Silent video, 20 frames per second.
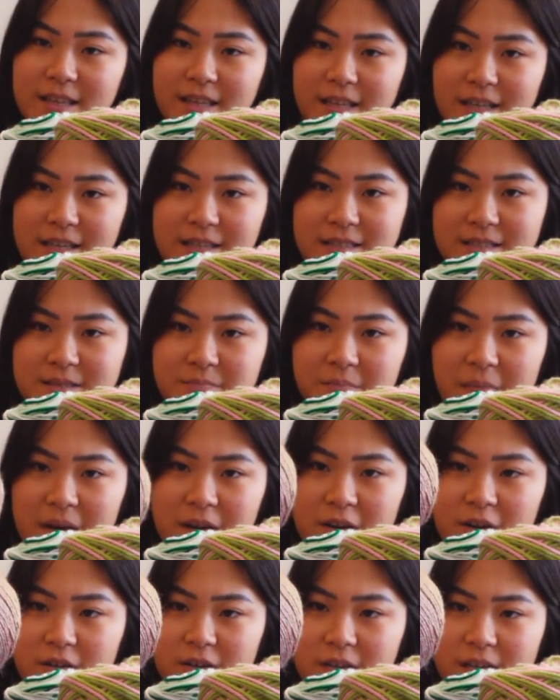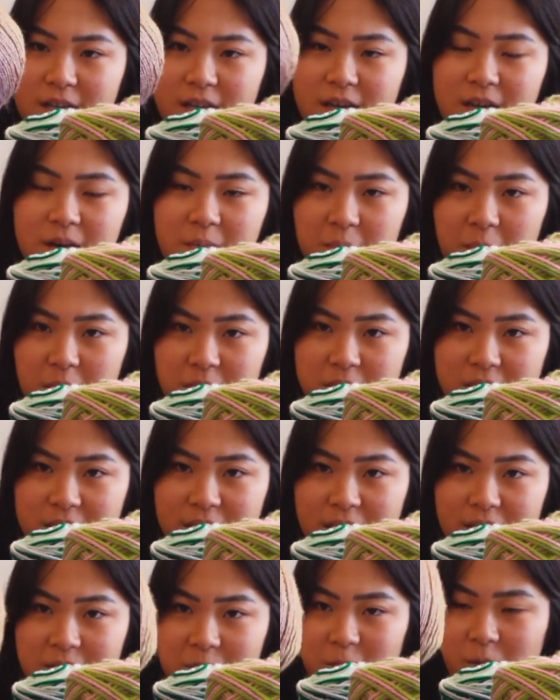these, my already
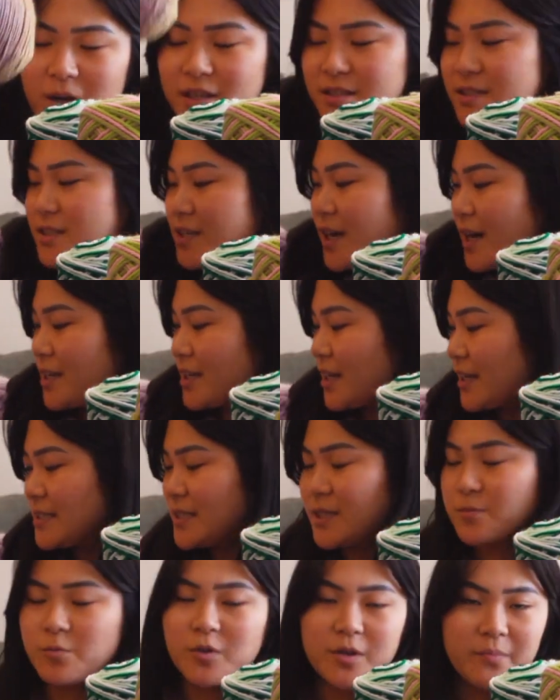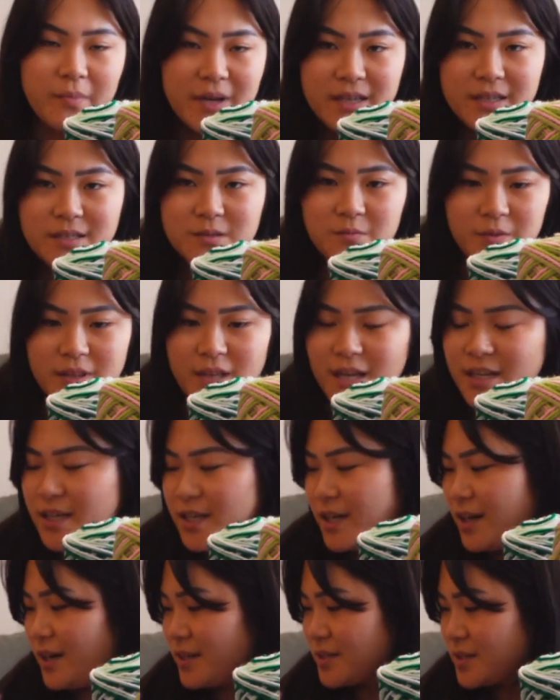multicolored ones that I didn't want to mix with any
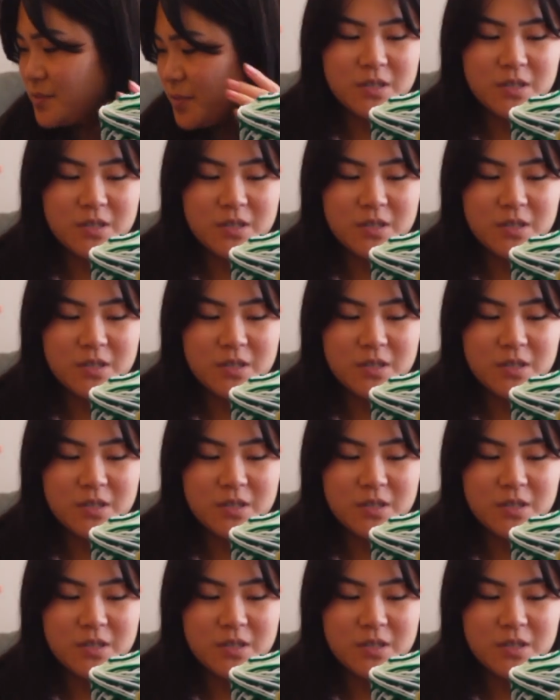yarns.